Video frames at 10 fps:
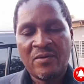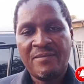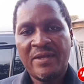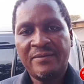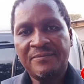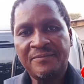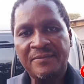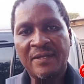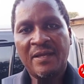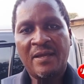Alliance
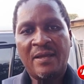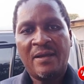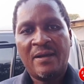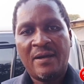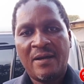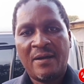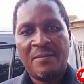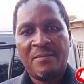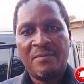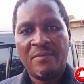take this fight to the
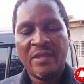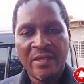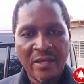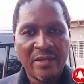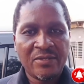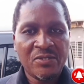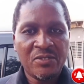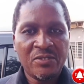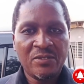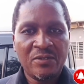courts?
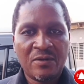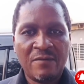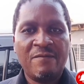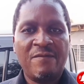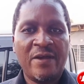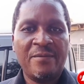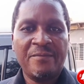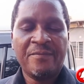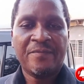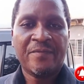And what does this mean
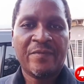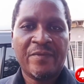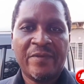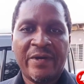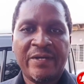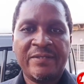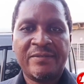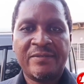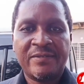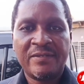for the integrity
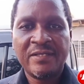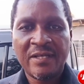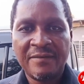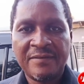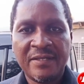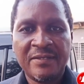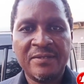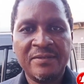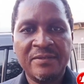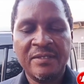of public office
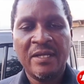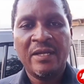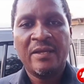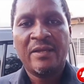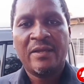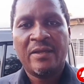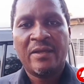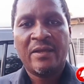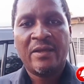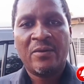and the upcoming
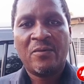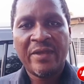election?